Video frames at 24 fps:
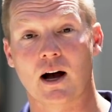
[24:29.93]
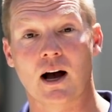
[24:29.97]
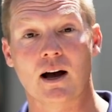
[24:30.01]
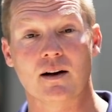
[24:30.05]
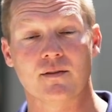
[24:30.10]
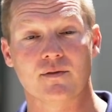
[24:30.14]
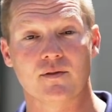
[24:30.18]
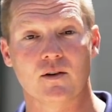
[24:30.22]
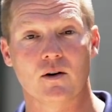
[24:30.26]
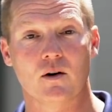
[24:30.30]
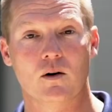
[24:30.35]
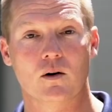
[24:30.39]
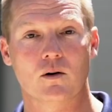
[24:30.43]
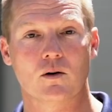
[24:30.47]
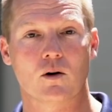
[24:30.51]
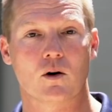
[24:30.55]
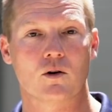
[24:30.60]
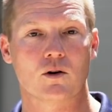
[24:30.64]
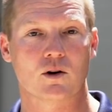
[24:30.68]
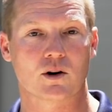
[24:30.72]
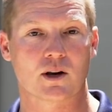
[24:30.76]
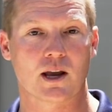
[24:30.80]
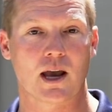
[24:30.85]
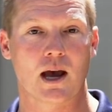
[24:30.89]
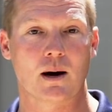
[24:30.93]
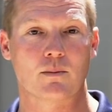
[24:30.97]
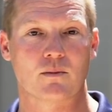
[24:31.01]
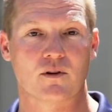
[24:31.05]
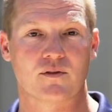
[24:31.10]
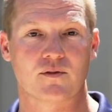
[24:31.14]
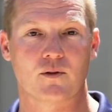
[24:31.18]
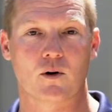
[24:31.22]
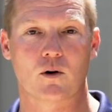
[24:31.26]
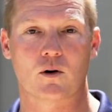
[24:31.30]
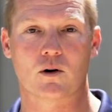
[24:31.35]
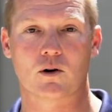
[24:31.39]
iPhone or your camera
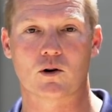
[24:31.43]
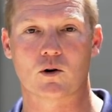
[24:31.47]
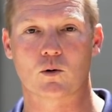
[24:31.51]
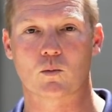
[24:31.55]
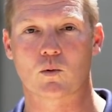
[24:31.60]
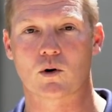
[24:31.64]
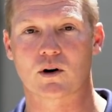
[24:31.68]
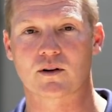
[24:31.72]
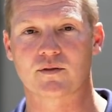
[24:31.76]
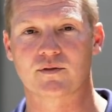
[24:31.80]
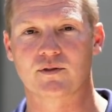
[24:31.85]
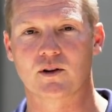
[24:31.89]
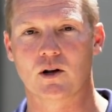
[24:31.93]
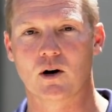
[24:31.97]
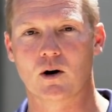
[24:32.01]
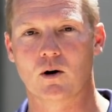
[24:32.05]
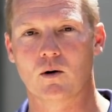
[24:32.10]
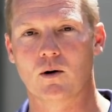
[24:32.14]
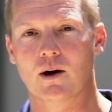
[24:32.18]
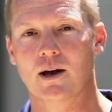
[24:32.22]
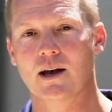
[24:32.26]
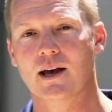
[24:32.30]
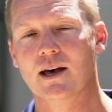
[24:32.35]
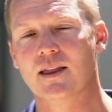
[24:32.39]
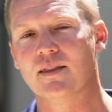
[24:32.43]
phone in your workflow,